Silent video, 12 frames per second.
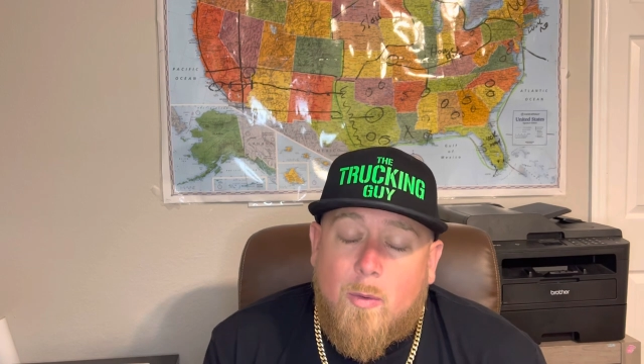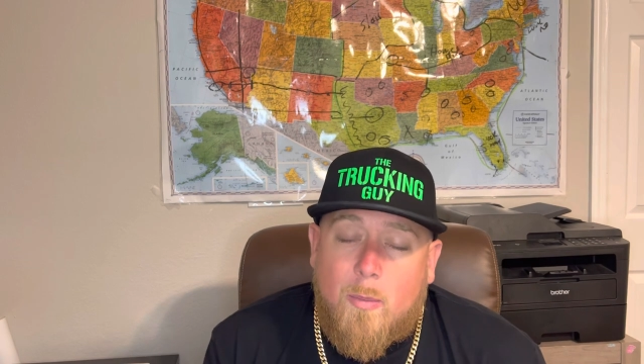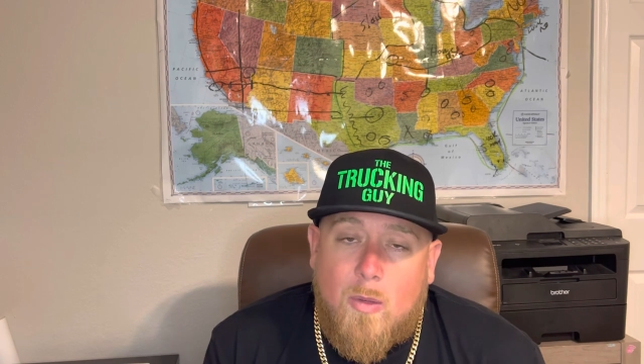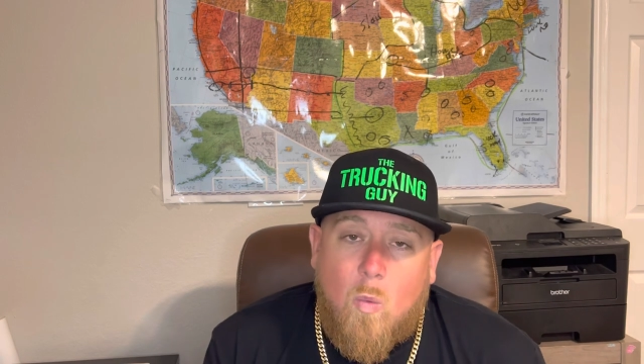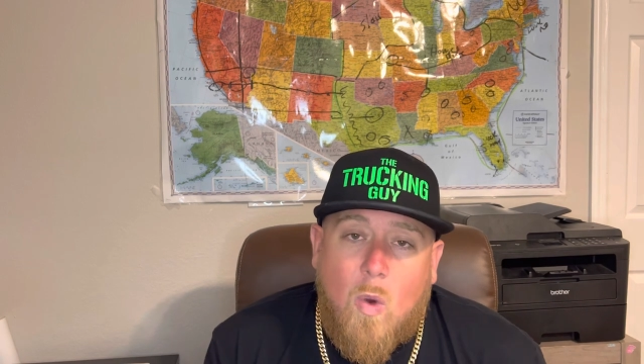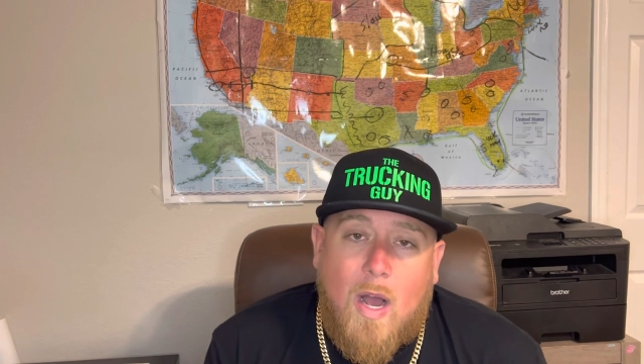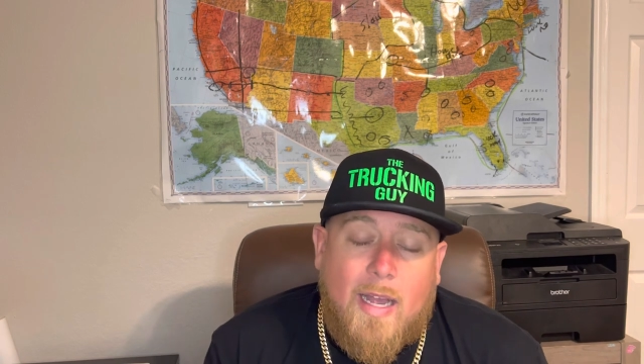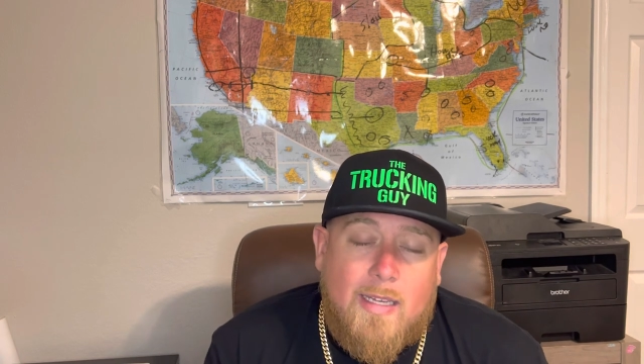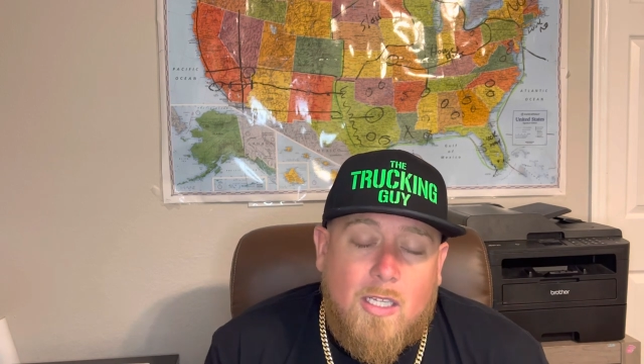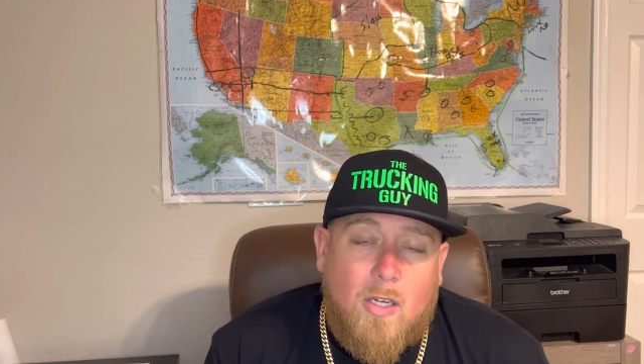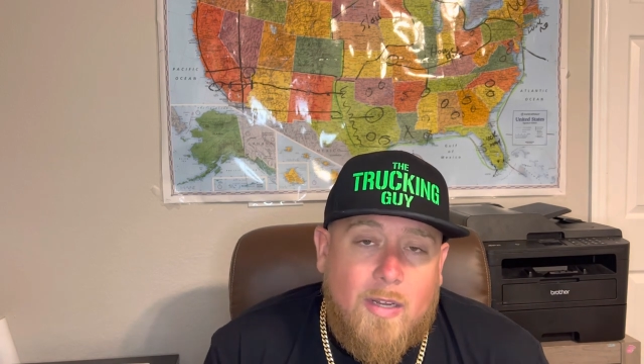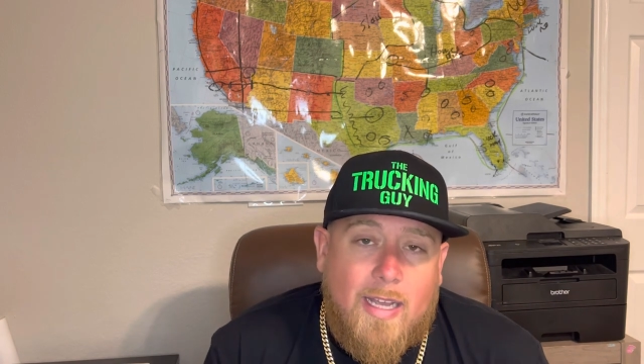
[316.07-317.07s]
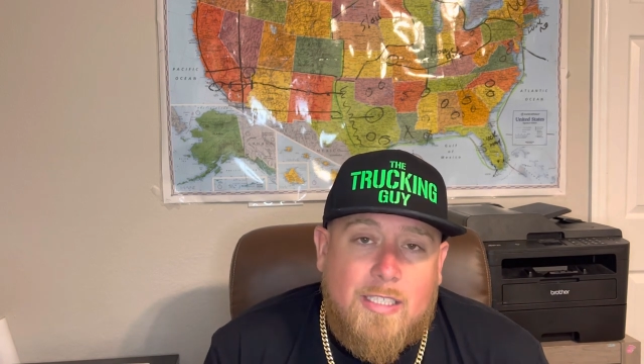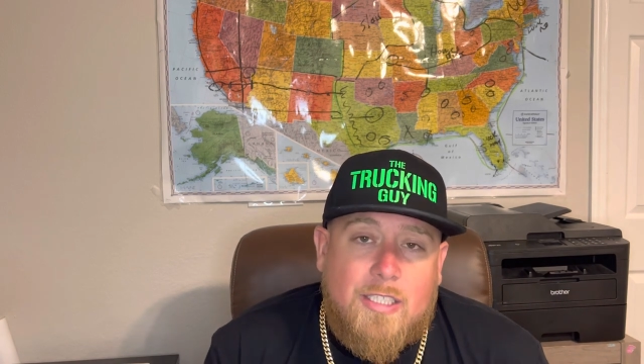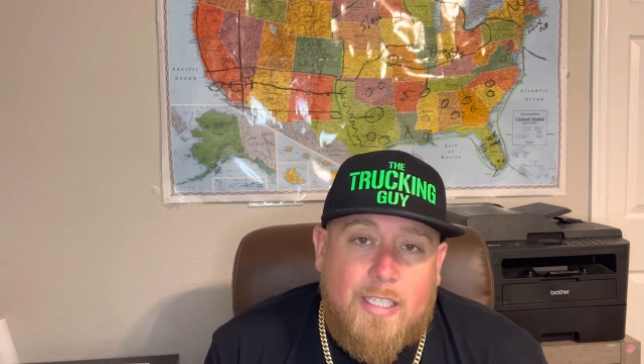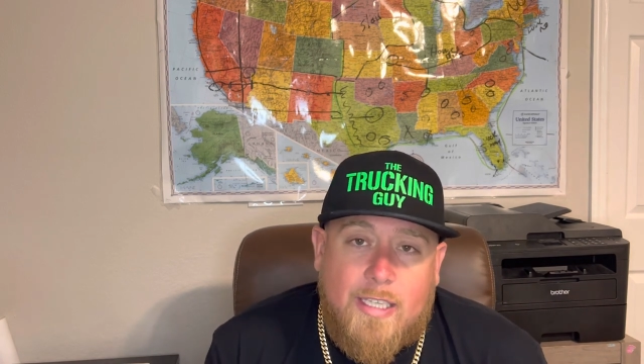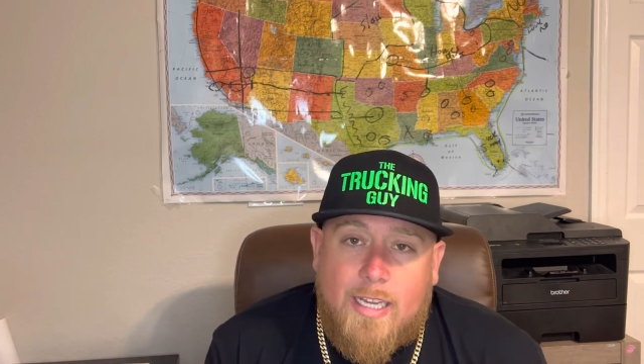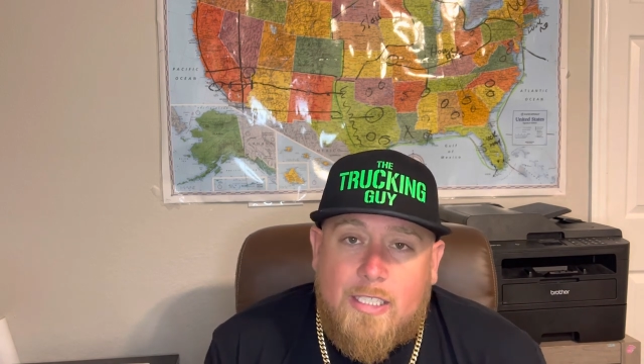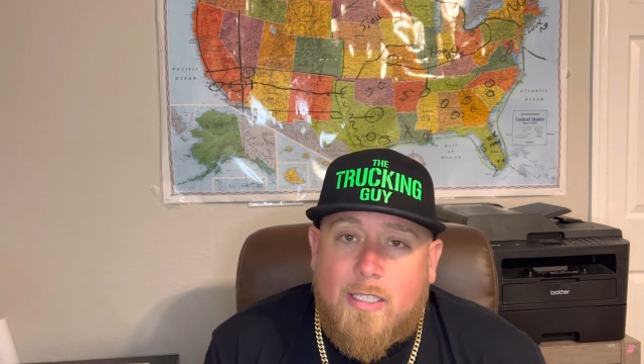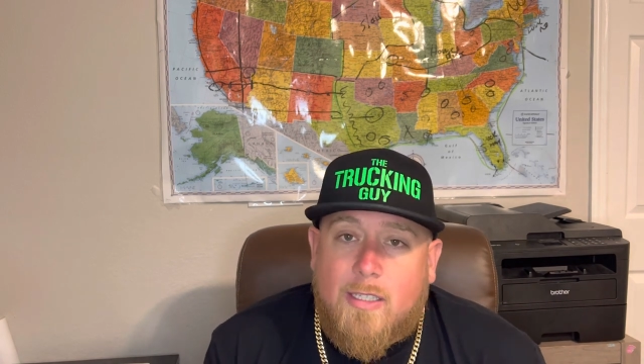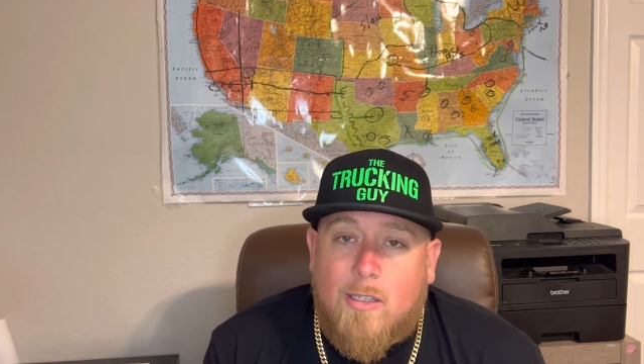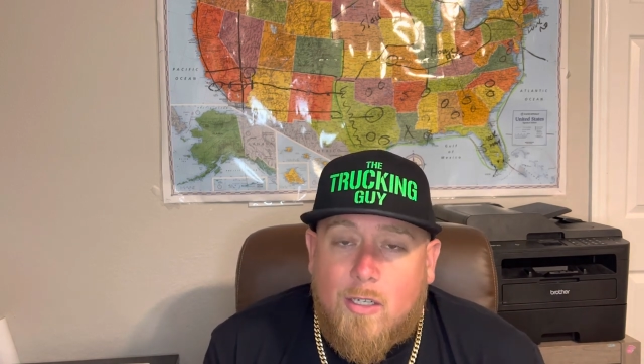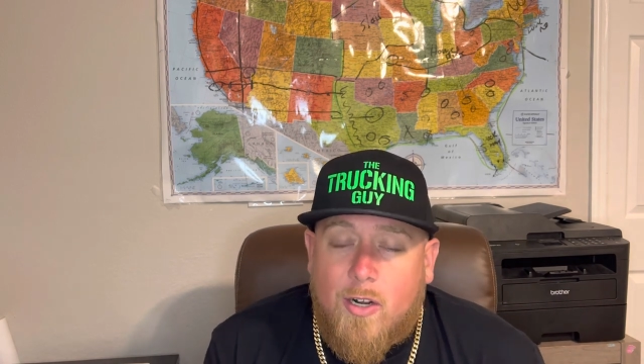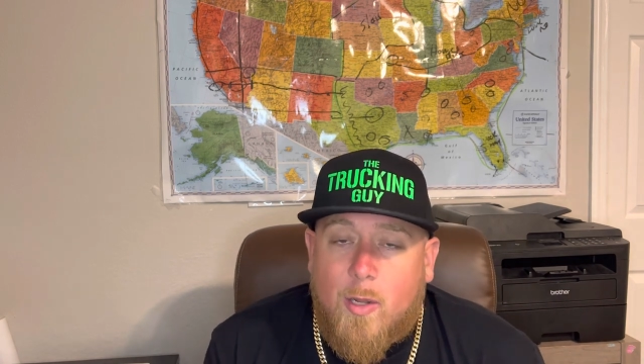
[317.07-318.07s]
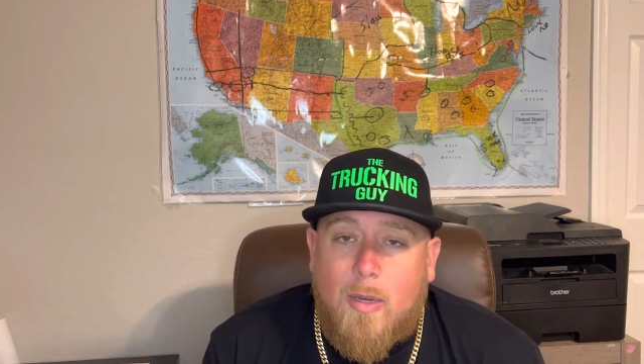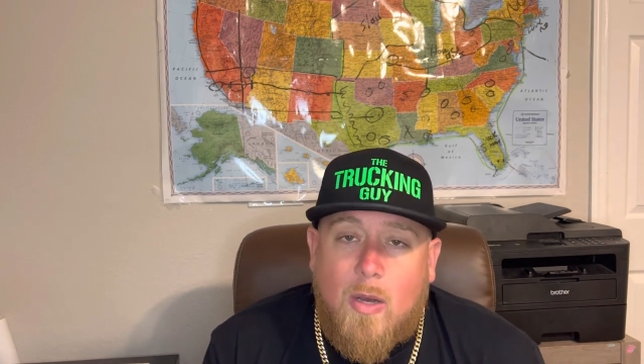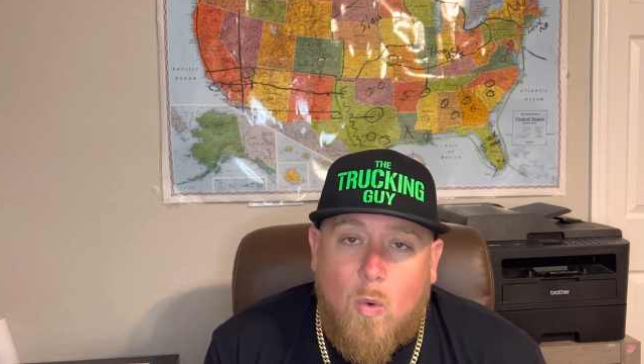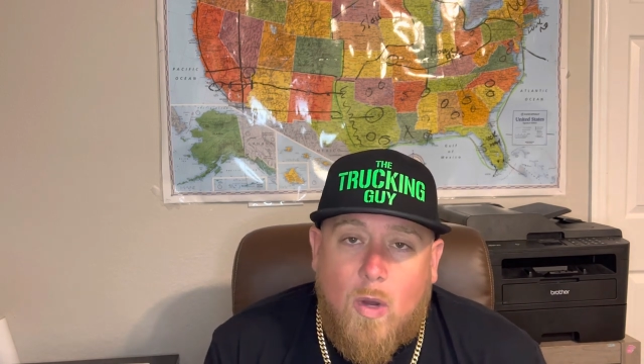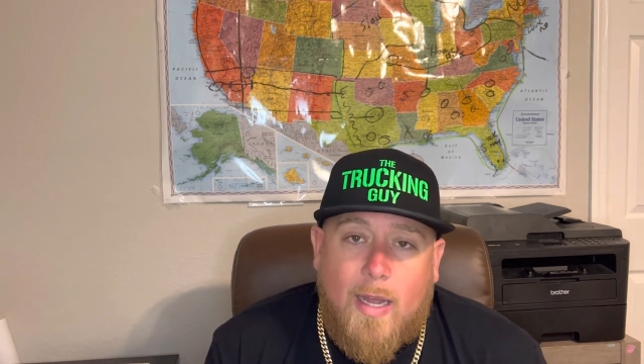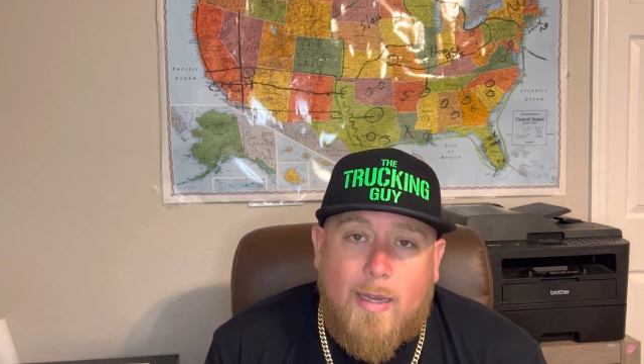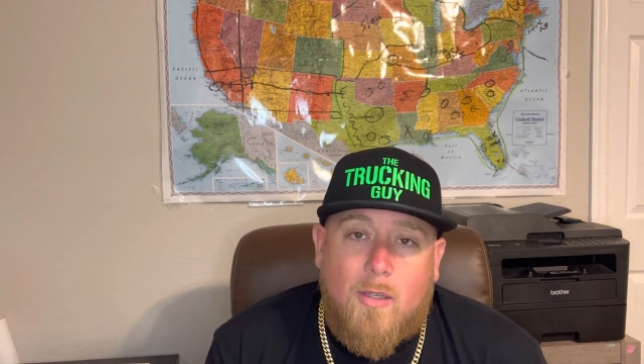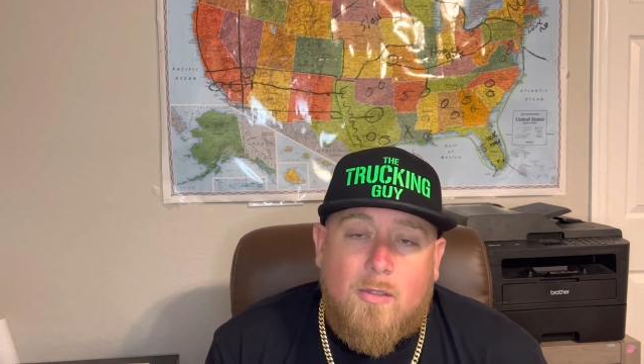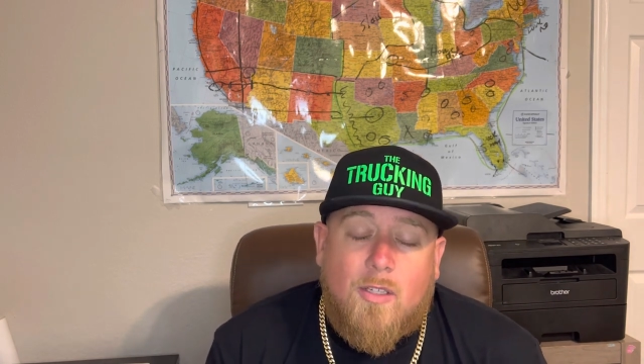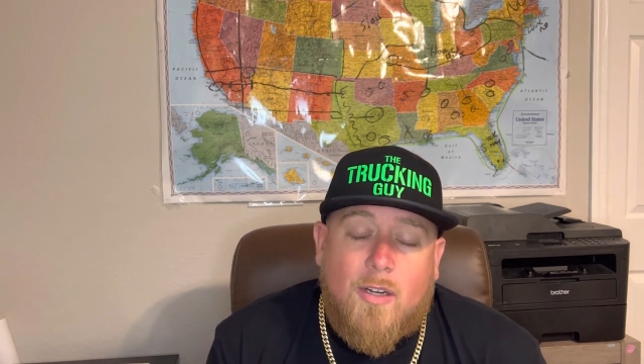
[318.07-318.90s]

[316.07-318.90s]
would be wide load education, learning about wide loads,